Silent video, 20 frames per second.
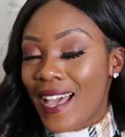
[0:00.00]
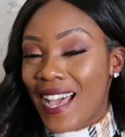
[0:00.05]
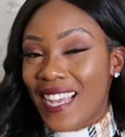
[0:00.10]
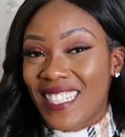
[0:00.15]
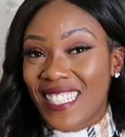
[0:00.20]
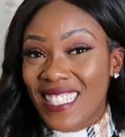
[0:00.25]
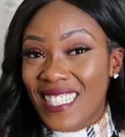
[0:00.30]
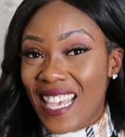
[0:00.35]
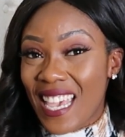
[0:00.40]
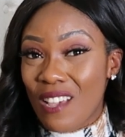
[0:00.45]
I
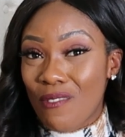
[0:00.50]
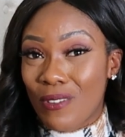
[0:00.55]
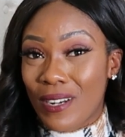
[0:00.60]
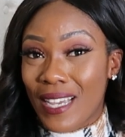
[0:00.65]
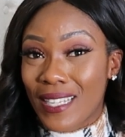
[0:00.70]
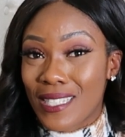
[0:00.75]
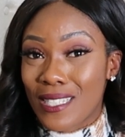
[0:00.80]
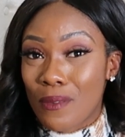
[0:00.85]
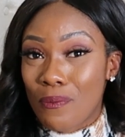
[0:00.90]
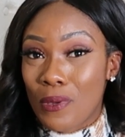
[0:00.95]
just hate when
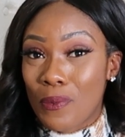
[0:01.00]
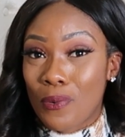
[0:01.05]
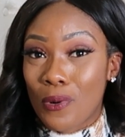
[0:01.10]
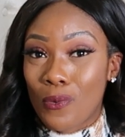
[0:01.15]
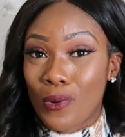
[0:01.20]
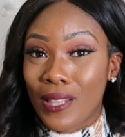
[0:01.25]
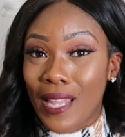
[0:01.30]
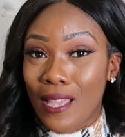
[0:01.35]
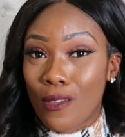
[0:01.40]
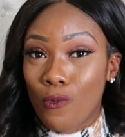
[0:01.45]
I see
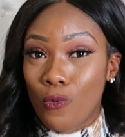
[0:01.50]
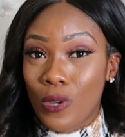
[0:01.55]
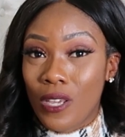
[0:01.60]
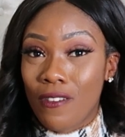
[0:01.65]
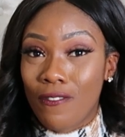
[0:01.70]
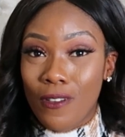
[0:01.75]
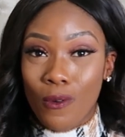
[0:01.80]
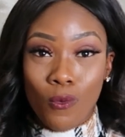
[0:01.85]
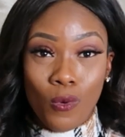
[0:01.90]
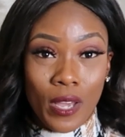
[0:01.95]
people with like
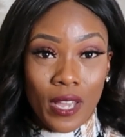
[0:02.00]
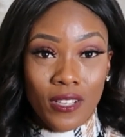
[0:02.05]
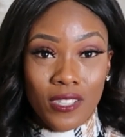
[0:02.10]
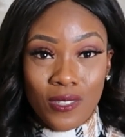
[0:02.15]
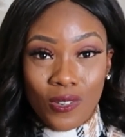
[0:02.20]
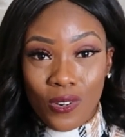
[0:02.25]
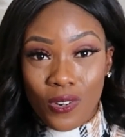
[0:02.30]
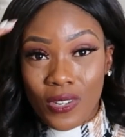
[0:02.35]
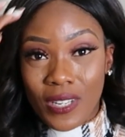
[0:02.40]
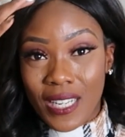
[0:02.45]
weave and
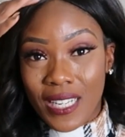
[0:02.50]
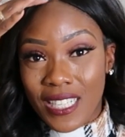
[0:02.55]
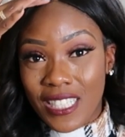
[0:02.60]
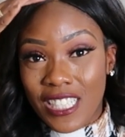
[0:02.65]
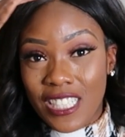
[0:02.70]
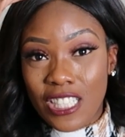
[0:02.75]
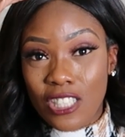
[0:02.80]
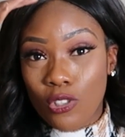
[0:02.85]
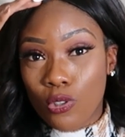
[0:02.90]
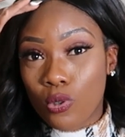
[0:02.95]
wigs on and they
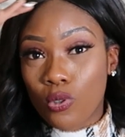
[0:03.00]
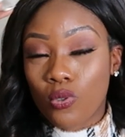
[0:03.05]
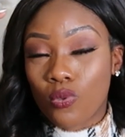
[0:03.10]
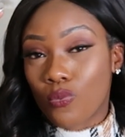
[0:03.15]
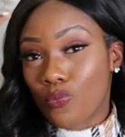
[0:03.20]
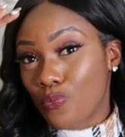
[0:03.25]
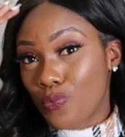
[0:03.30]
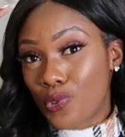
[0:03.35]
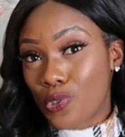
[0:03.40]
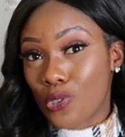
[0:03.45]
just look
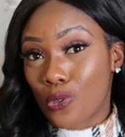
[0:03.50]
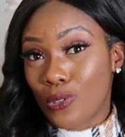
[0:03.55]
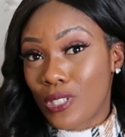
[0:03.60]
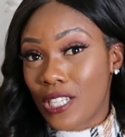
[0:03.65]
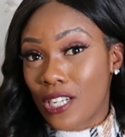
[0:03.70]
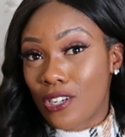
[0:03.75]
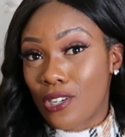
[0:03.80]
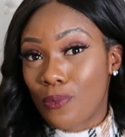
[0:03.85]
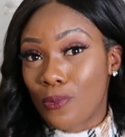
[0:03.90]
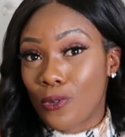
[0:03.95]
so
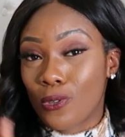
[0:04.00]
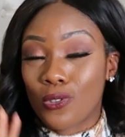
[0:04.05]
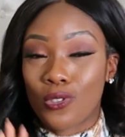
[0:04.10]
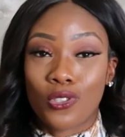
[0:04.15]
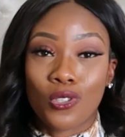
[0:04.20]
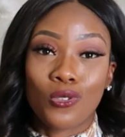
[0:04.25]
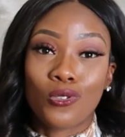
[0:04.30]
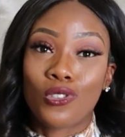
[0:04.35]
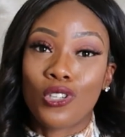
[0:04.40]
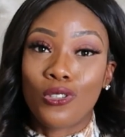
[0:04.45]
terrible,
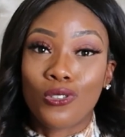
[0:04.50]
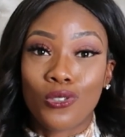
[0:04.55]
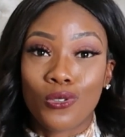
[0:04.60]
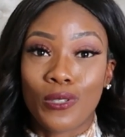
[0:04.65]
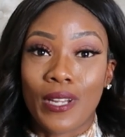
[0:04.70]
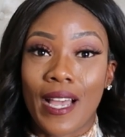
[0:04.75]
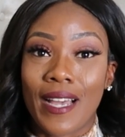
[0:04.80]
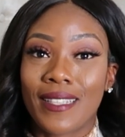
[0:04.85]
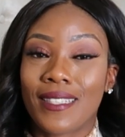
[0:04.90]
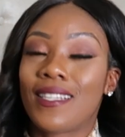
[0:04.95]
so don't
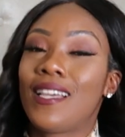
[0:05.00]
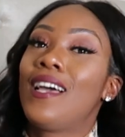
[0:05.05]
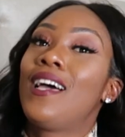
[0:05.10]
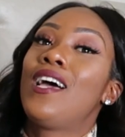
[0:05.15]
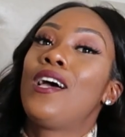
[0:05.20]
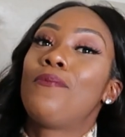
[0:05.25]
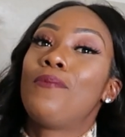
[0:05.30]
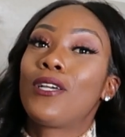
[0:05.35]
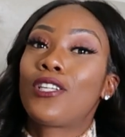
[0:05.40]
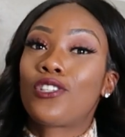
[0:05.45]
do that.
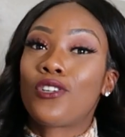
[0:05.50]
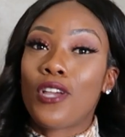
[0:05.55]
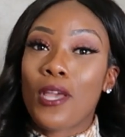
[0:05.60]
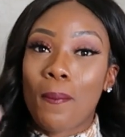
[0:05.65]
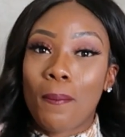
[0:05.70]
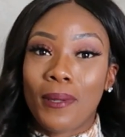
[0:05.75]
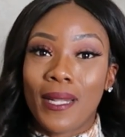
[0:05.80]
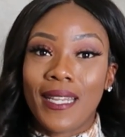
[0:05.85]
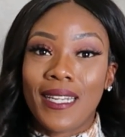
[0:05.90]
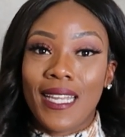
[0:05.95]
Make sure
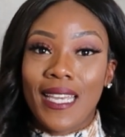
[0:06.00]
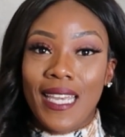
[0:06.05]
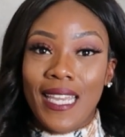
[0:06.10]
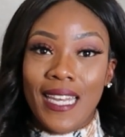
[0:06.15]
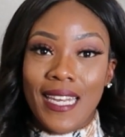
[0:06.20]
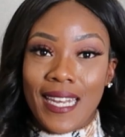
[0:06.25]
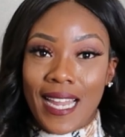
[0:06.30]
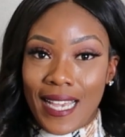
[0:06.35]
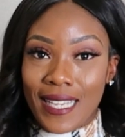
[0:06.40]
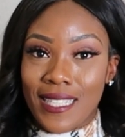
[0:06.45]
it blend
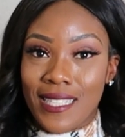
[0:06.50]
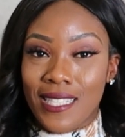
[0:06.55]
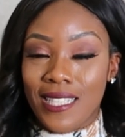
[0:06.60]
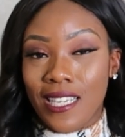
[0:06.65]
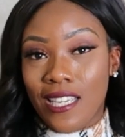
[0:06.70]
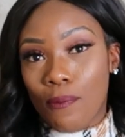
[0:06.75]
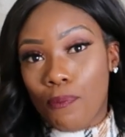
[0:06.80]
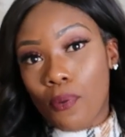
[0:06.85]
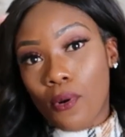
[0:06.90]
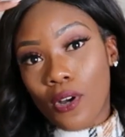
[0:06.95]
in
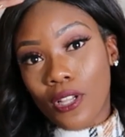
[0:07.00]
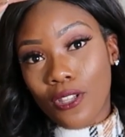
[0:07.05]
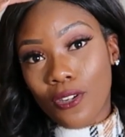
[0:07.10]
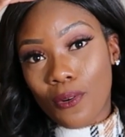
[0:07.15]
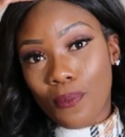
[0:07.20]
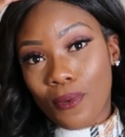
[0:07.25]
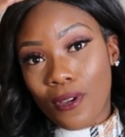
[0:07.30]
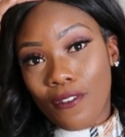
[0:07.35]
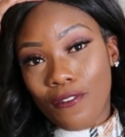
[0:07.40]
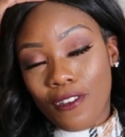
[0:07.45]
nicely. Put a
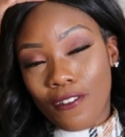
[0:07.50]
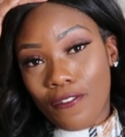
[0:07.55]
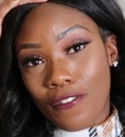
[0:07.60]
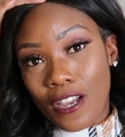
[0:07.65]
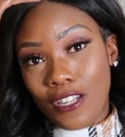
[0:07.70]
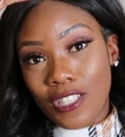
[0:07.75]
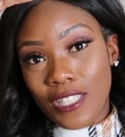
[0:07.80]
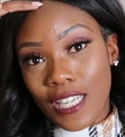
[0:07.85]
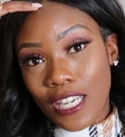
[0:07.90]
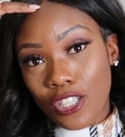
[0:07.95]
little bit of your
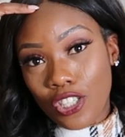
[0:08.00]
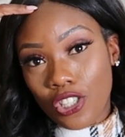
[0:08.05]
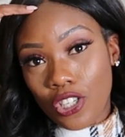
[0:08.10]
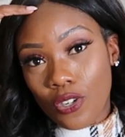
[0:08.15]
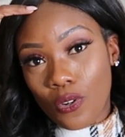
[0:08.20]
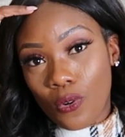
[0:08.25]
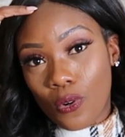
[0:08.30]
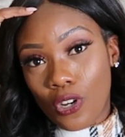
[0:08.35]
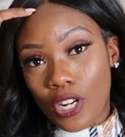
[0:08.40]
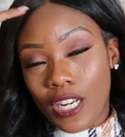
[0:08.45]

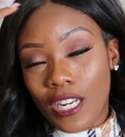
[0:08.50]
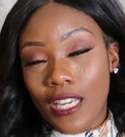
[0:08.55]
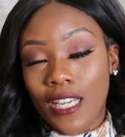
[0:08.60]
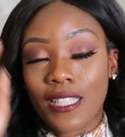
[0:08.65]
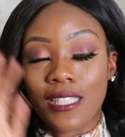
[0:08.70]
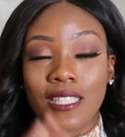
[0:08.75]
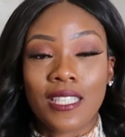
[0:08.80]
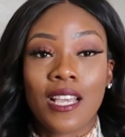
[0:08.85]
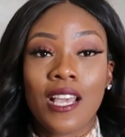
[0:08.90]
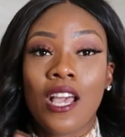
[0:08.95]
foundation on
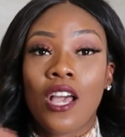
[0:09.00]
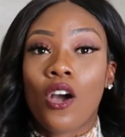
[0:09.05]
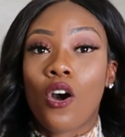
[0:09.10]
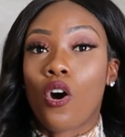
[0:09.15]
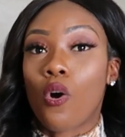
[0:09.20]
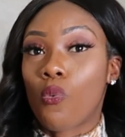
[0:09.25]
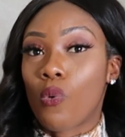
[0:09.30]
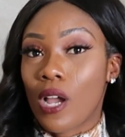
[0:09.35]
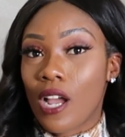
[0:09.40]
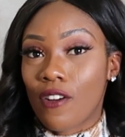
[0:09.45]
it,
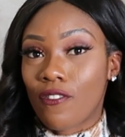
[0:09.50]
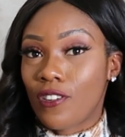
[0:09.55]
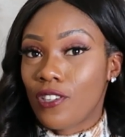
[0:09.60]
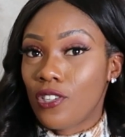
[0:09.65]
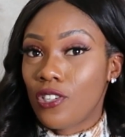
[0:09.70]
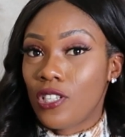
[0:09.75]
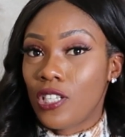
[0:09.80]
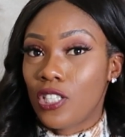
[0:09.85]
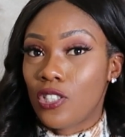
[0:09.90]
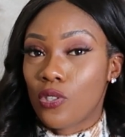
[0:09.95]
or whatever
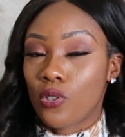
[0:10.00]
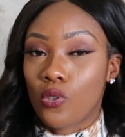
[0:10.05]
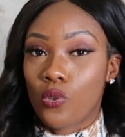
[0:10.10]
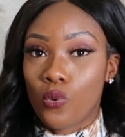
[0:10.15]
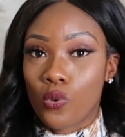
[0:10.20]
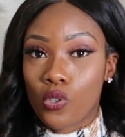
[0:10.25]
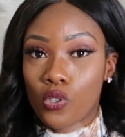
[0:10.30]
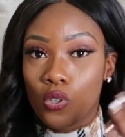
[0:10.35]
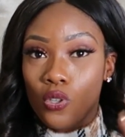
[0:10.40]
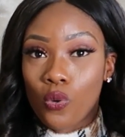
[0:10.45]
you need to
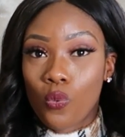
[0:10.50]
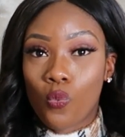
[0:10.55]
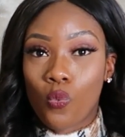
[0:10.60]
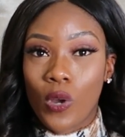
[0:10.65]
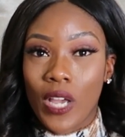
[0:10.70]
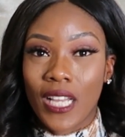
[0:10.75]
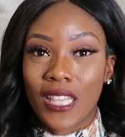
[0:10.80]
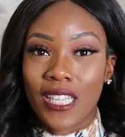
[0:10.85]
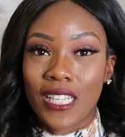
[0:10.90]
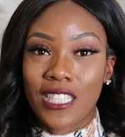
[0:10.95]
do, so the
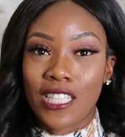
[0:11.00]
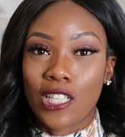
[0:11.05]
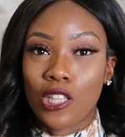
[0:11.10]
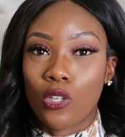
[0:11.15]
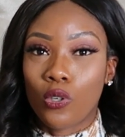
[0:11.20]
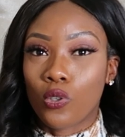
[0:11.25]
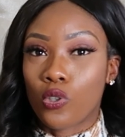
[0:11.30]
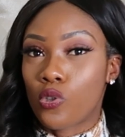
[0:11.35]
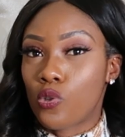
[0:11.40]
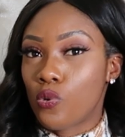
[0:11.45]
wig doesn't
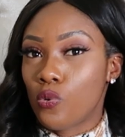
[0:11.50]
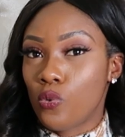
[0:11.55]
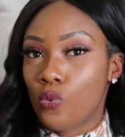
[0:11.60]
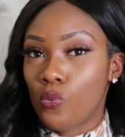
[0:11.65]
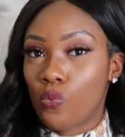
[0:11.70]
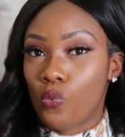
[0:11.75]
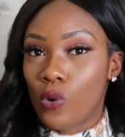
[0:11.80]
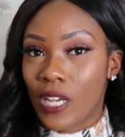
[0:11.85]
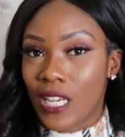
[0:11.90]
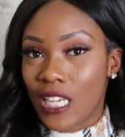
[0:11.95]
look too
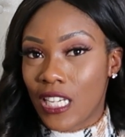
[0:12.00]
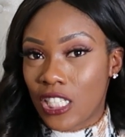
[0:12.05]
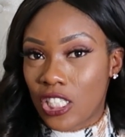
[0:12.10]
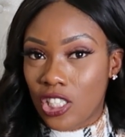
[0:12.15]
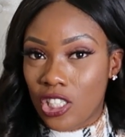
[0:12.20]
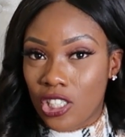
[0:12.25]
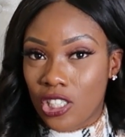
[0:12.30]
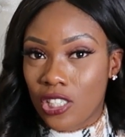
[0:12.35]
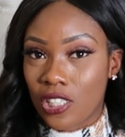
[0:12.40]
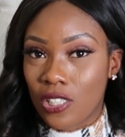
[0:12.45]

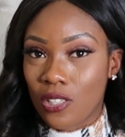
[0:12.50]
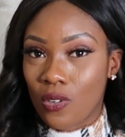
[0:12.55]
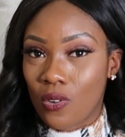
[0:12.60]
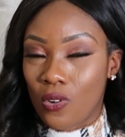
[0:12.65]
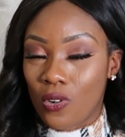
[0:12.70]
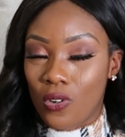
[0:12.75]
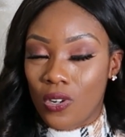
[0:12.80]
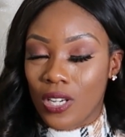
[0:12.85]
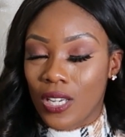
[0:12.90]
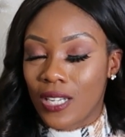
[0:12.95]
wiggish,
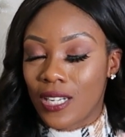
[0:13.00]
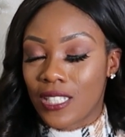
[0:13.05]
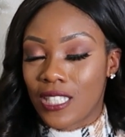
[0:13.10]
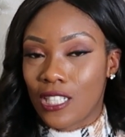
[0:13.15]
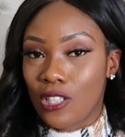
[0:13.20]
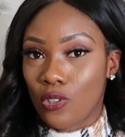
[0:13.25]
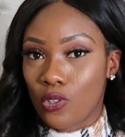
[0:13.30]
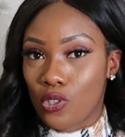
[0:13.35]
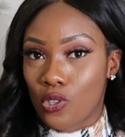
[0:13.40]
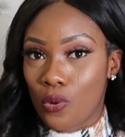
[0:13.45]
or it
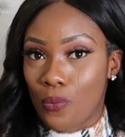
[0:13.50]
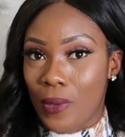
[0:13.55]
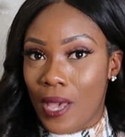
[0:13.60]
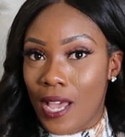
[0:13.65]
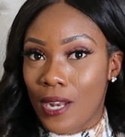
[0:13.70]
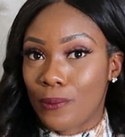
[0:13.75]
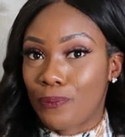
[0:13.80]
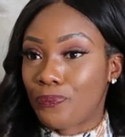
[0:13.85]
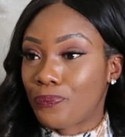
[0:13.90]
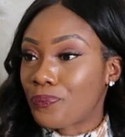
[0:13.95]
doesn't look so
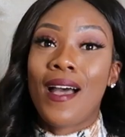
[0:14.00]
bad.